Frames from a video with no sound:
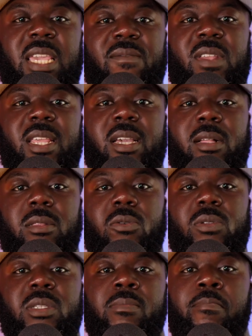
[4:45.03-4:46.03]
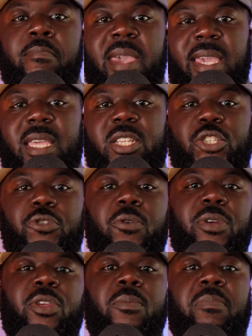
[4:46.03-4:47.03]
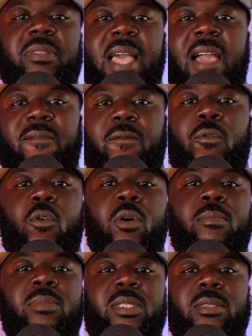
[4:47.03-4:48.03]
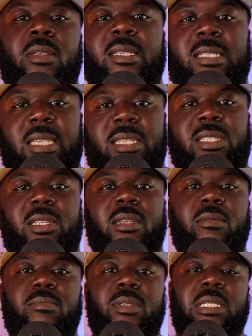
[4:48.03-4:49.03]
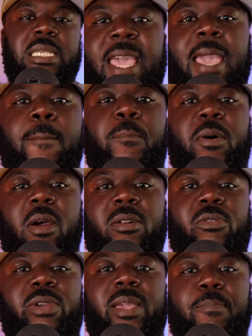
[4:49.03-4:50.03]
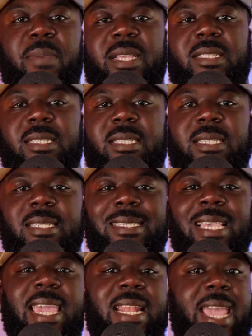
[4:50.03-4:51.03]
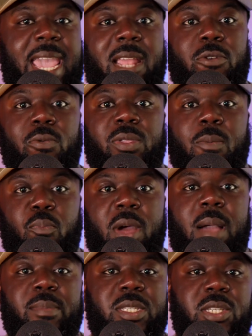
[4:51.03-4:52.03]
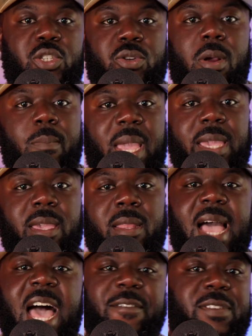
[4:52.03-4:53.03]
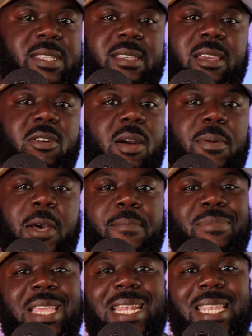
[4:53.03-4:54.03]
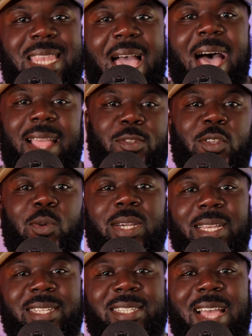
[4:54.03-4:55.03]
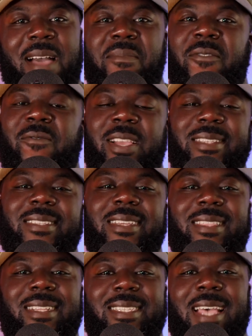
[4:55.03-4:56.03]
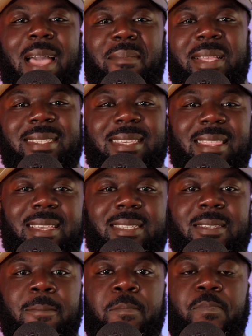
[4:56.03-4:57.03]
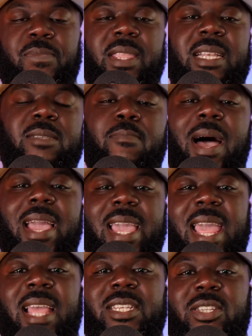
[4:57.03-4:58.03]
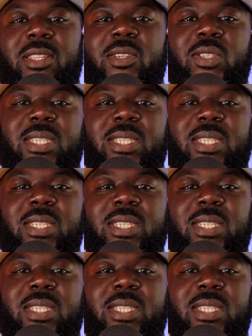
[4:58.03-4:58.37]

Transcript: even includes making sure your platforms, systems, and partnering businesses can handle the promises you are making. Obviously, Grubhub did not do a good job investing the time into this. As Maya Angelou